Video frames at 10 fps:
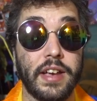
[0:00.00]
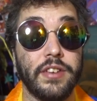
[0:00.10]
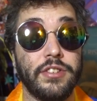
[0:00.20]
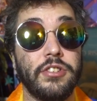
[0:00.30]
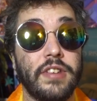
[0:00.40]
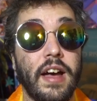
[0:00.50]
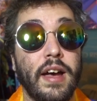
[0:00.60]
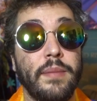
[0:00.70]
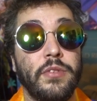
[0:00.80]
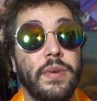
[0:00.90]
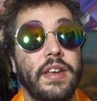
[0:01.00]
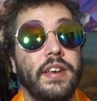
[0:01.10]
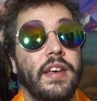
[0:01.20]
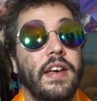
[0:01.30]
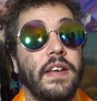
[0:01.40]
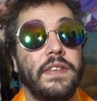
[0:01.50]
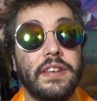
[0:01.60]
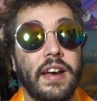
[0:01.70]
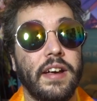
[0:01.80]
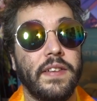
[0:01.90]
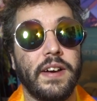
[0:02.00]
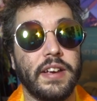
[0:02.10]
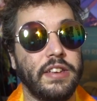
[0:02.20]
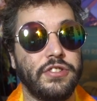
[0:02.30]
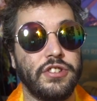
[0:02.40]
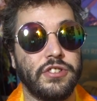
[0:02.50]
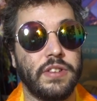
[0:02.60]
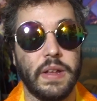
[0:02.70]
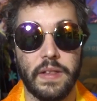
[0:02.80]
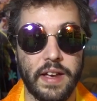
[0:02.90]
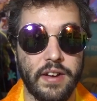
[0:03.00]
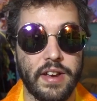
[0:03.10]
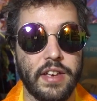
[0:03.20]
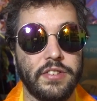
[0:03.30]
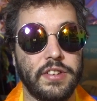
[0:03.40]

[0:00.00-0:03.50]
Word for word: because there's times when the dialogue is just hilarious.